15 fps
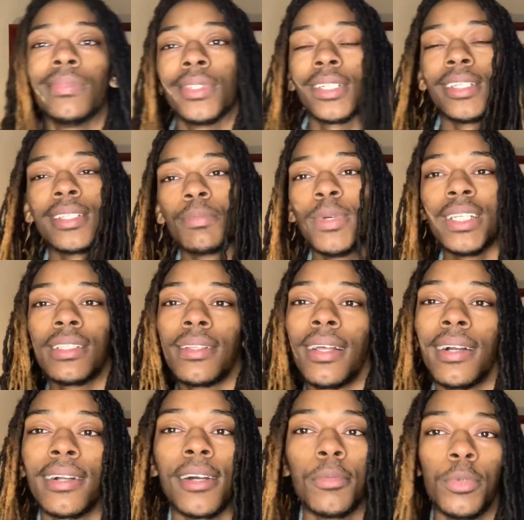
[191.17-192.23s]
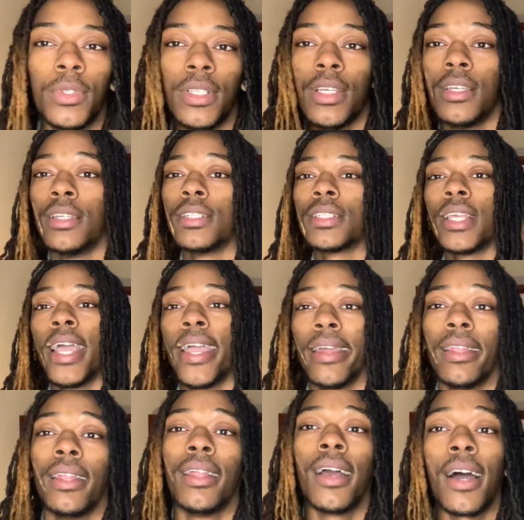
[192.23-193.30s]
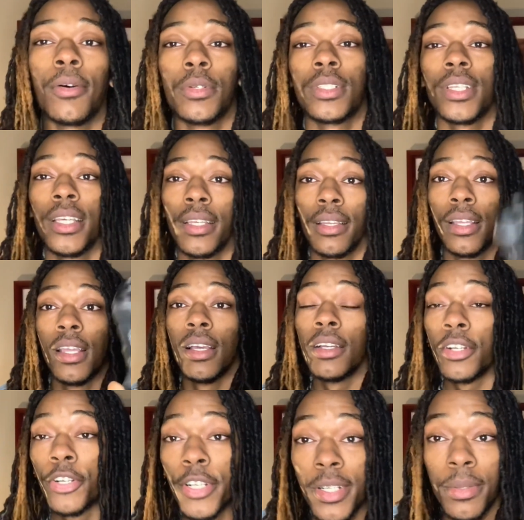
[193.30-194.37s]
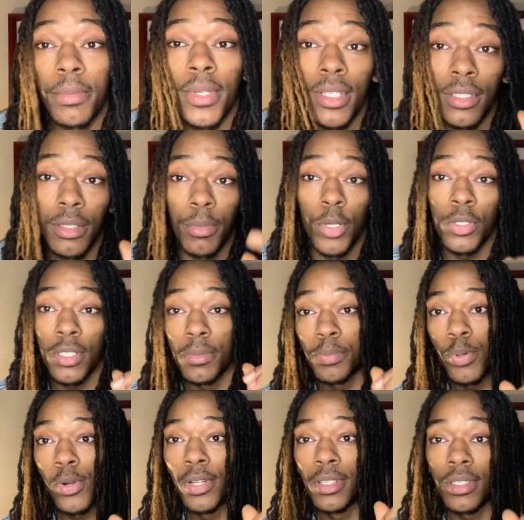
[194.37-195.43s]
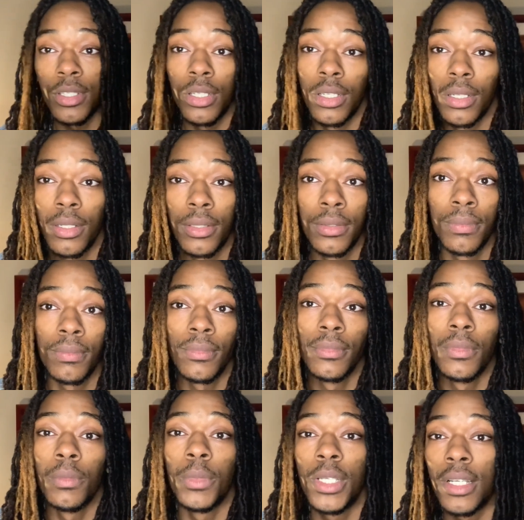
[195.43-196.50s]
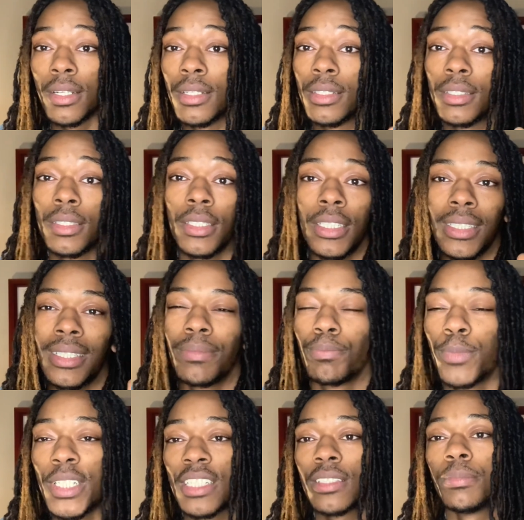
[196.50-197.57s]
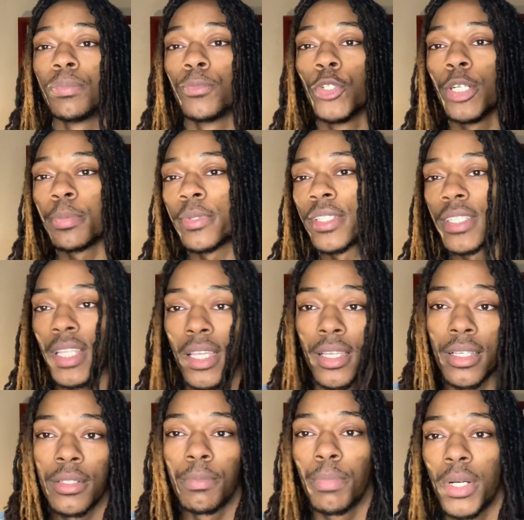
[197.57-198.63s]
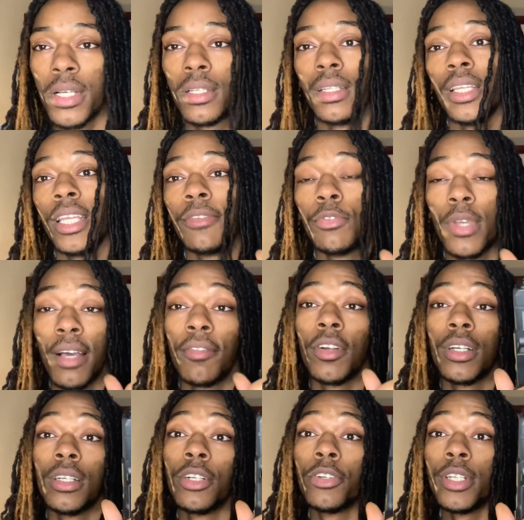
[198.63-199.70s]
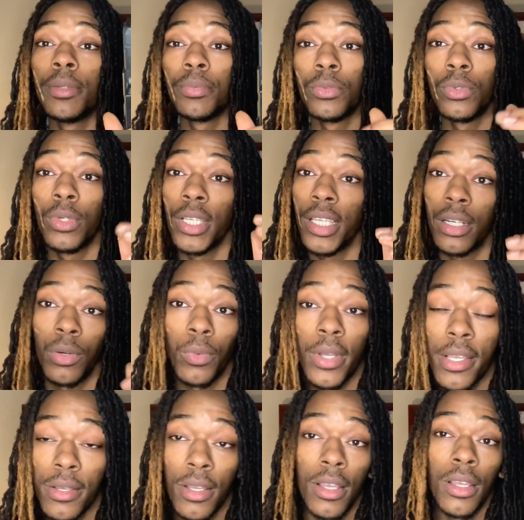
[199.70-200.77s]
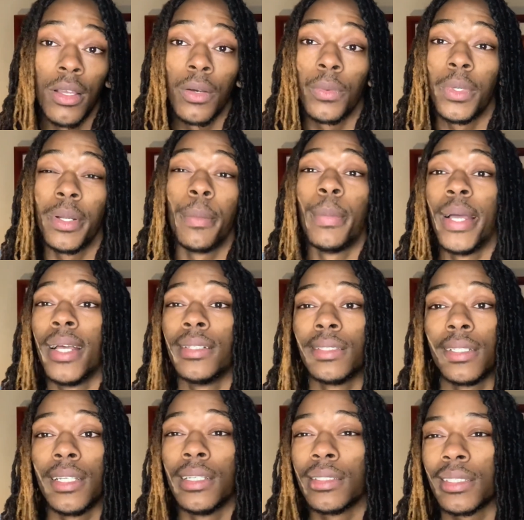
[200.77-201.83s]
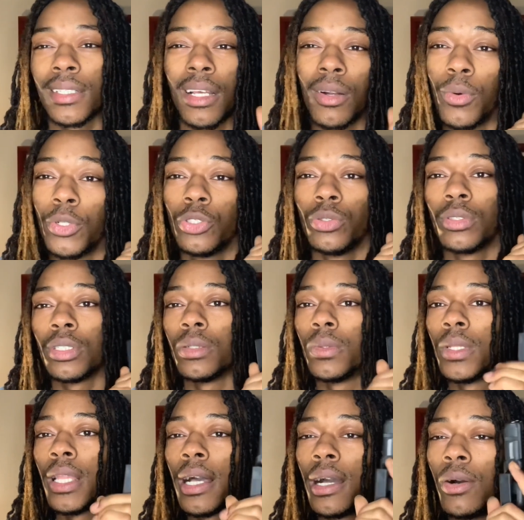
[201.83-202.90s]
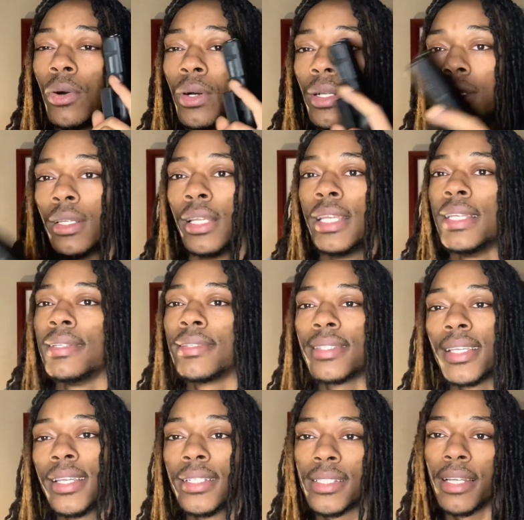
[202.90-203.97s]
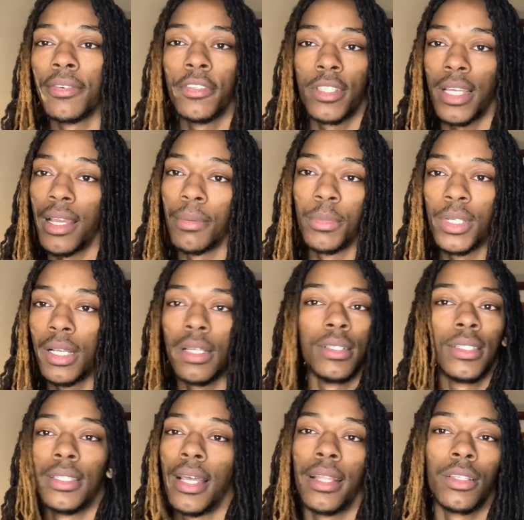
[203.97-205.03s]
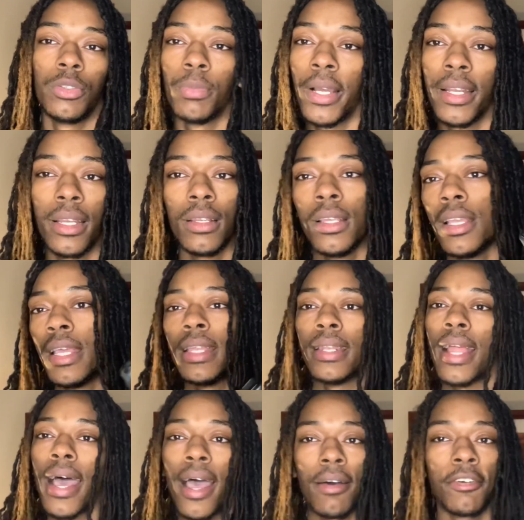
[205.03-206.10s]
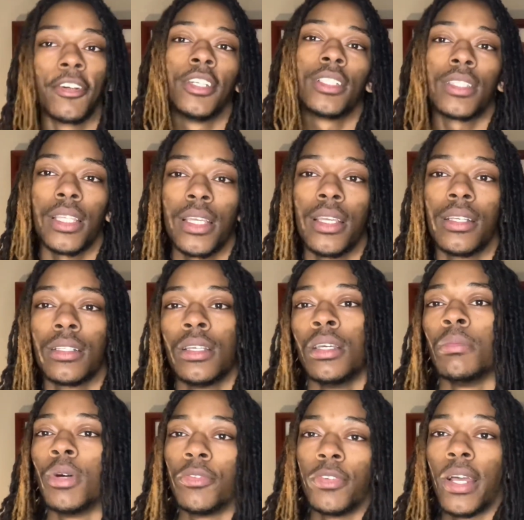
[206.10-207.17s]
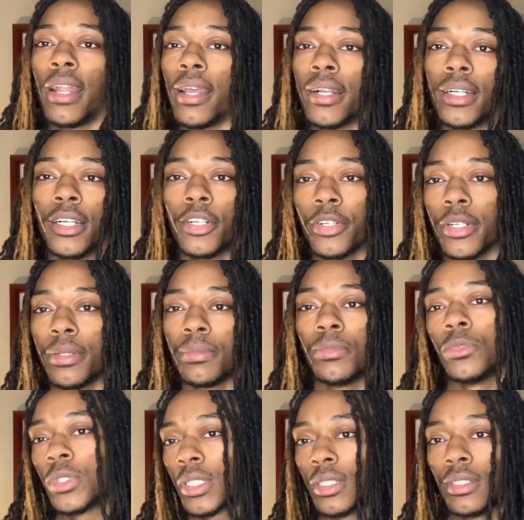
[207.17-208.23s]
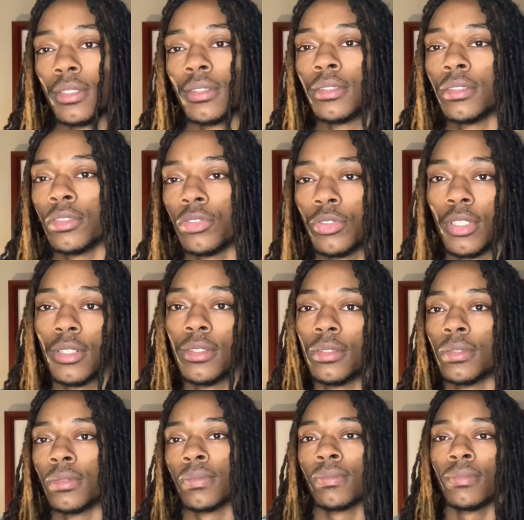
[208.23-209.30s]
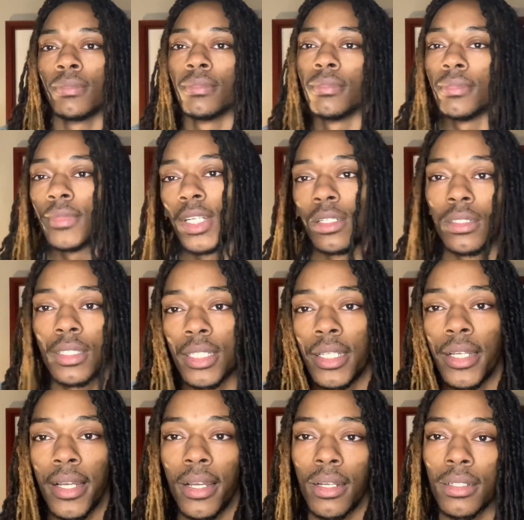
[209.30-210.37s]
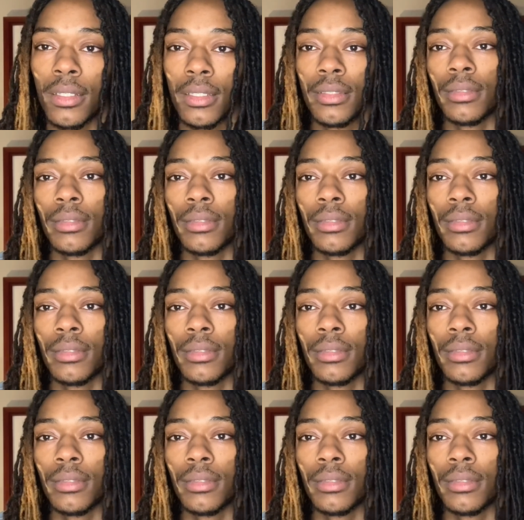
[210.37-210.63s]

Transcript: it's basically like a couple things, and I would say grip is the most important thing because it's basically grip and stance. But if you have a good grip, you can get away with a bad stance. Because I don't want you to rely on stance every time because it's not. You might not have a good stance, but if you have that good grip, you can understand how to.